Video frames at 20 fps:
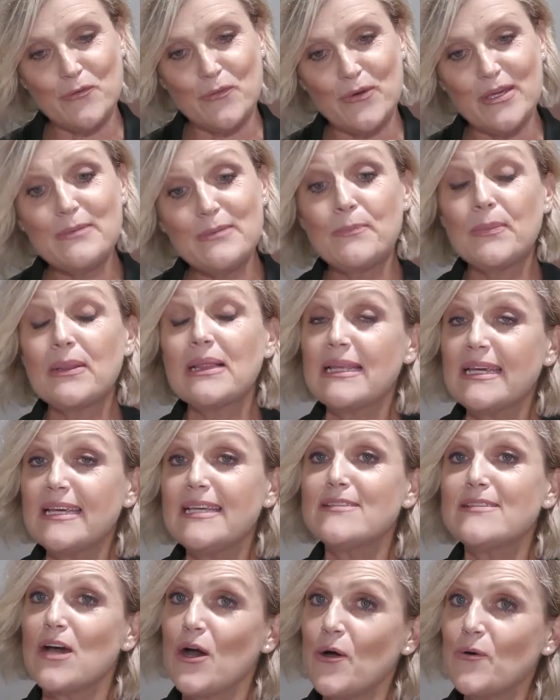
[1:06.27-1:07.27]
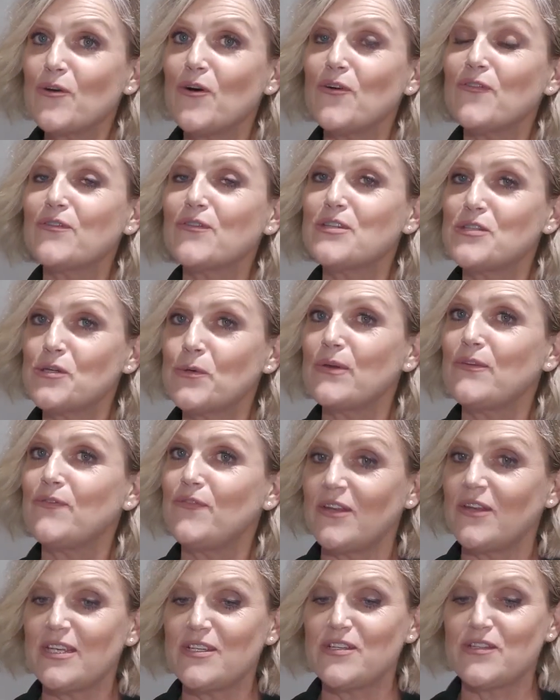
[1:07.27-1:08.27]
with, please hold off until we
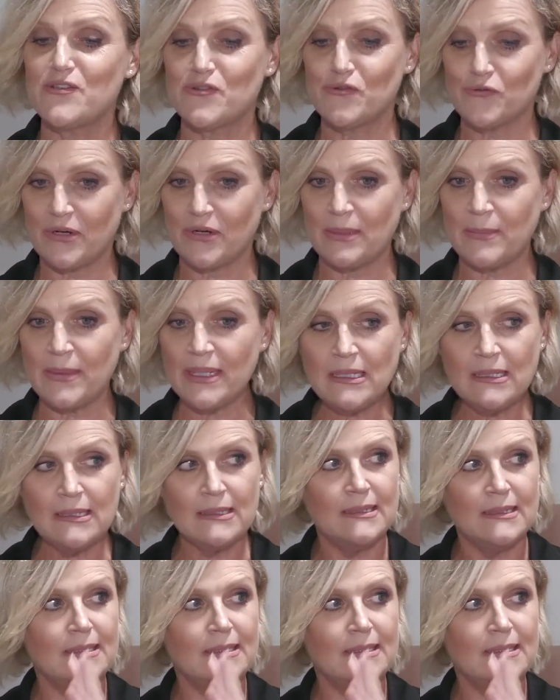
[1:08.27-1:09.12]
finish streaming,